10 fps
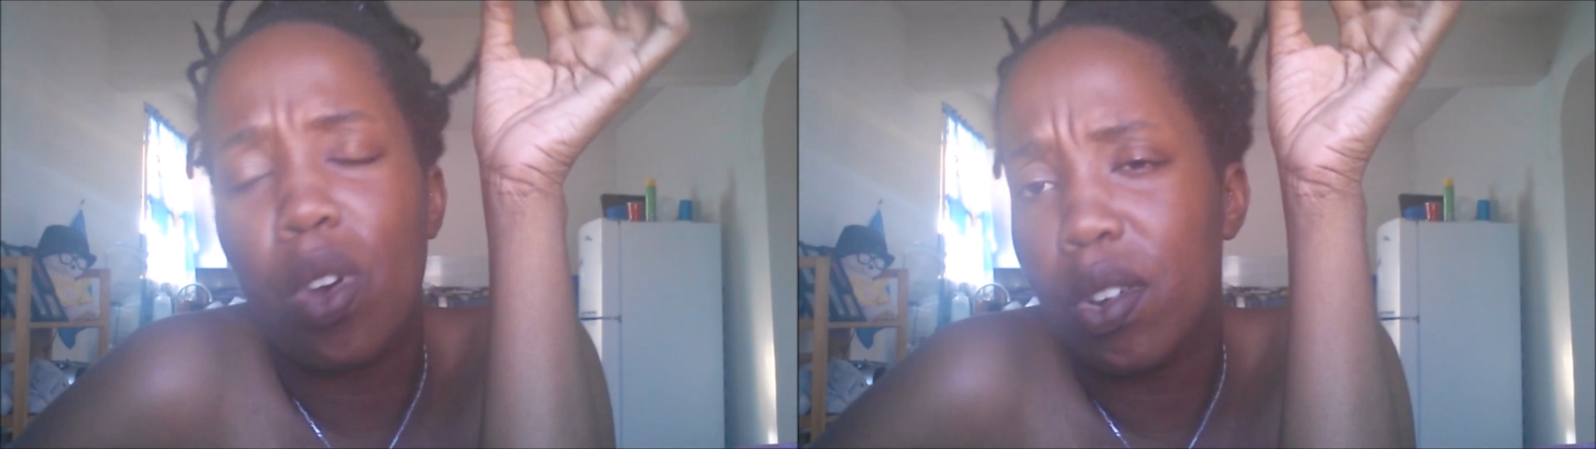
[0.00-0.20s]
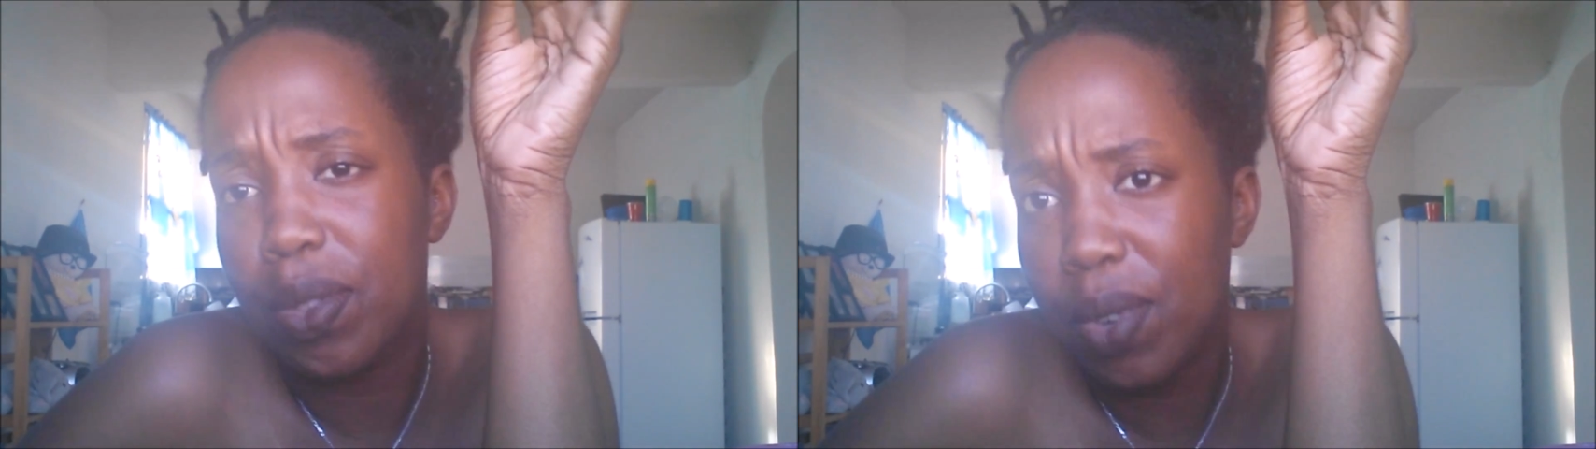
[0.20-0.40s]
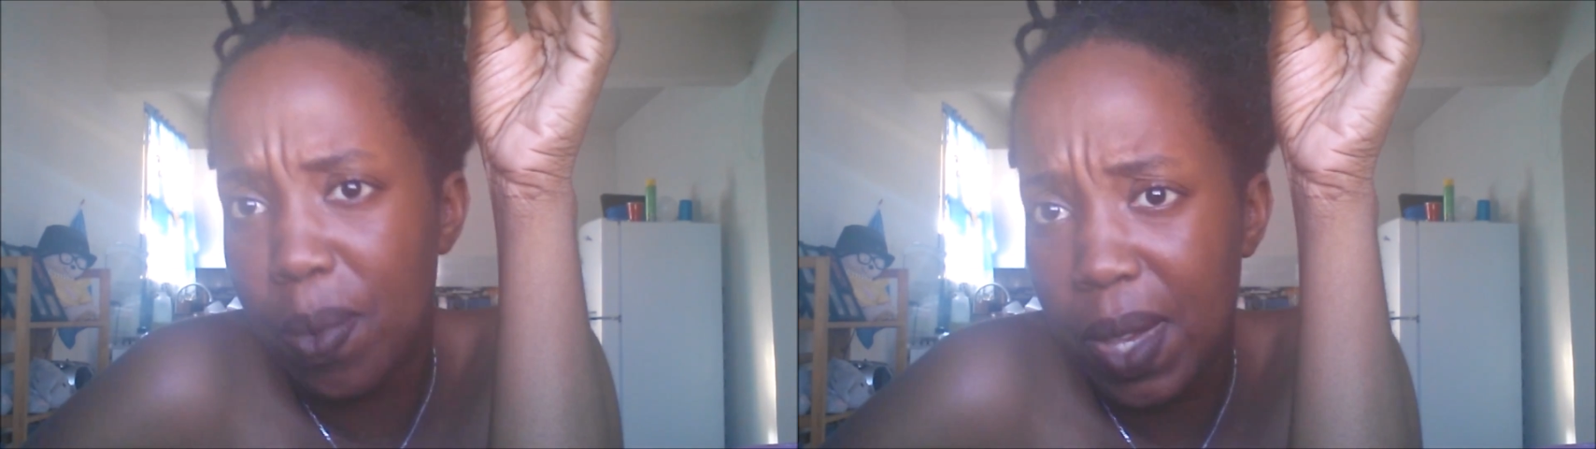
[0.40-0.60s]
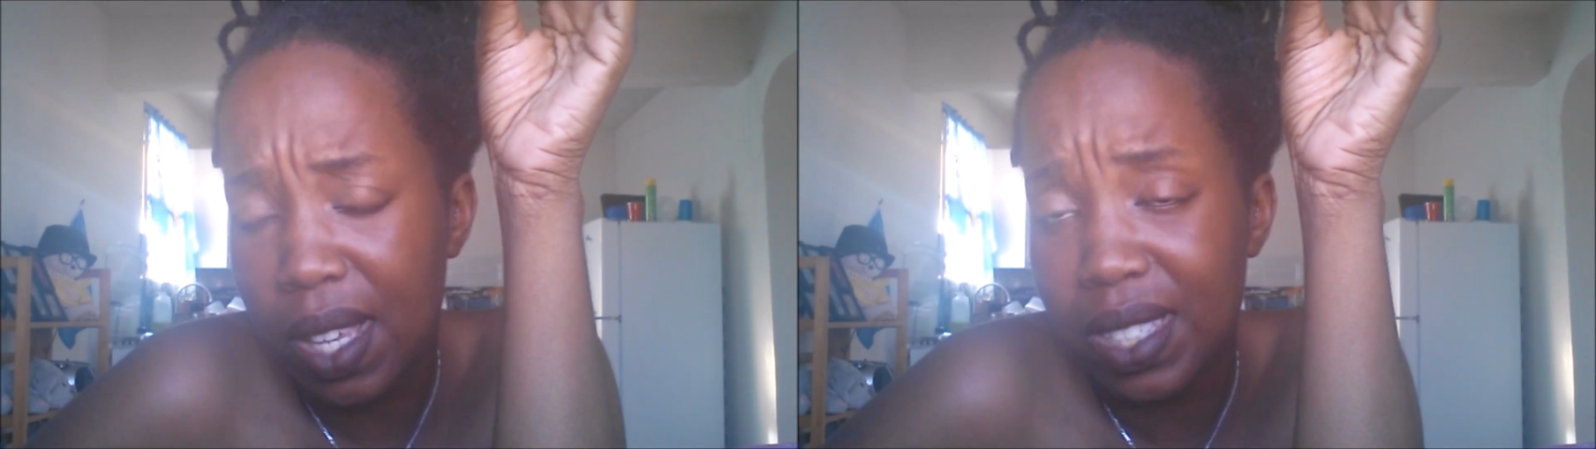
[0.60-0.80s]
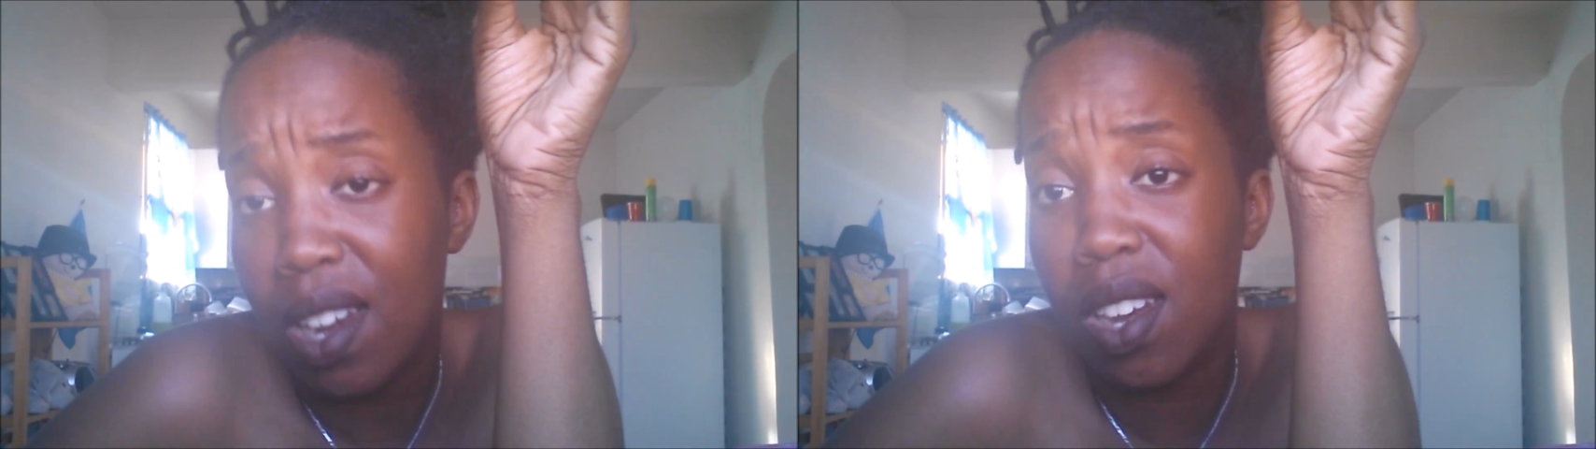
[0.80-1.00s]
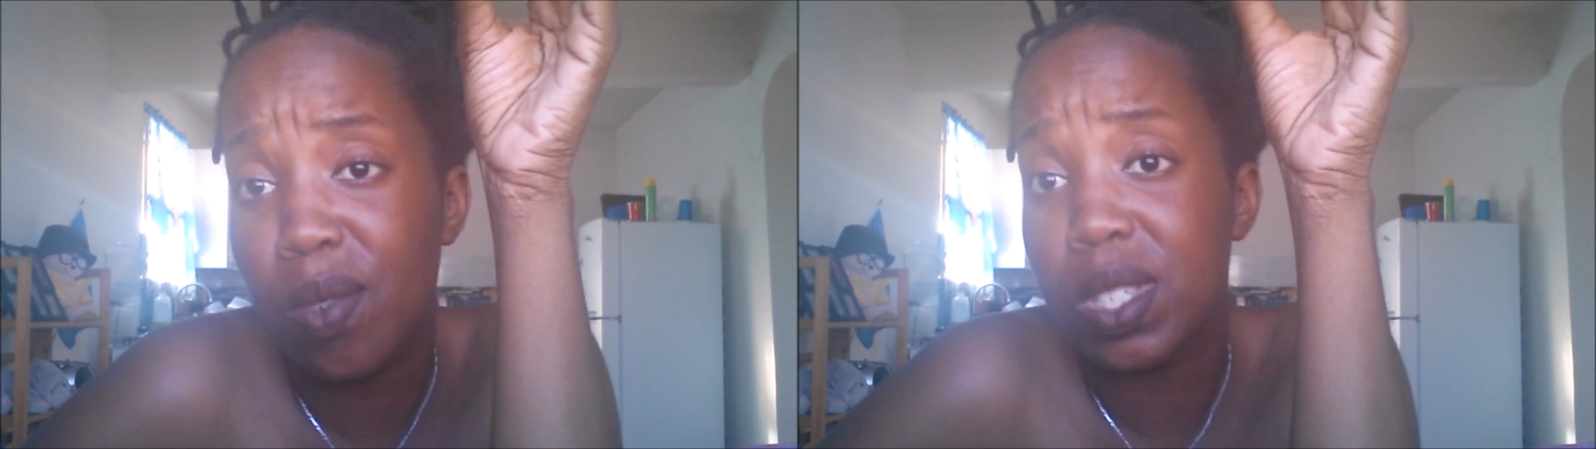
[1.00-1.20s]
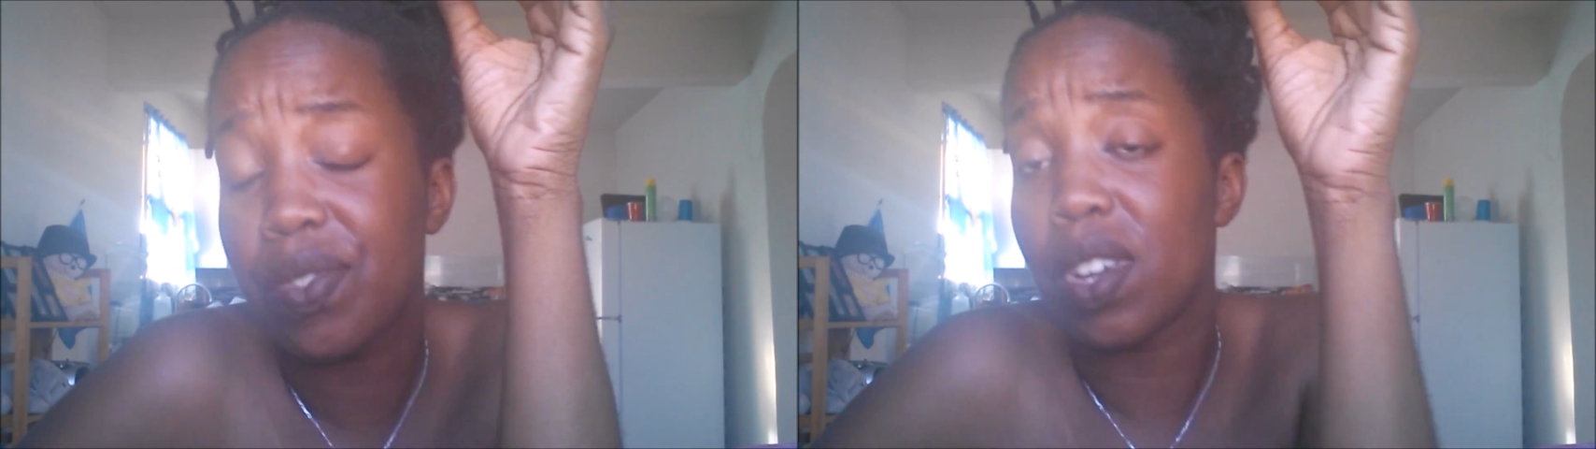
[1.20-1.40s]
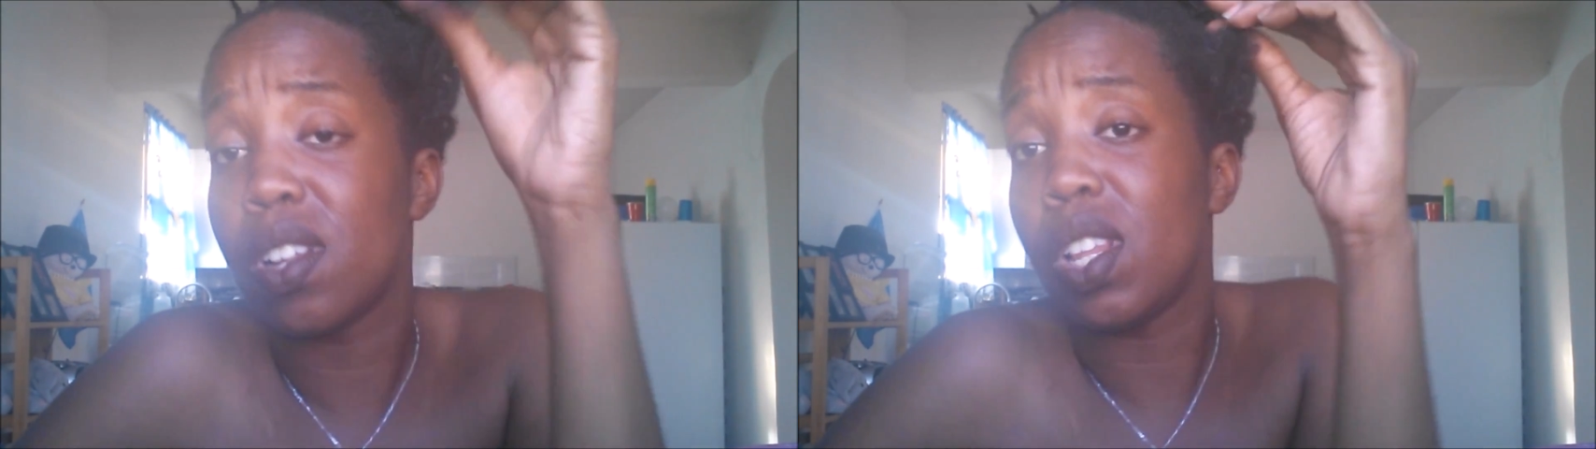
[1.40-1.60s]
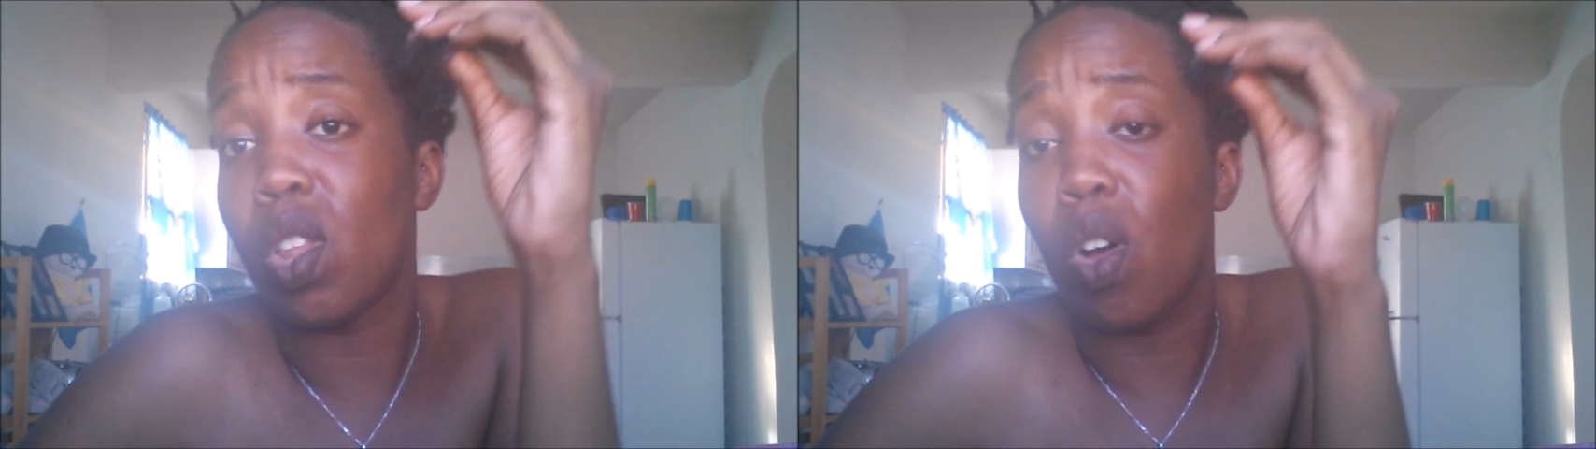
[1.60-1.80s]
or 3 weeks, and her hair was fairly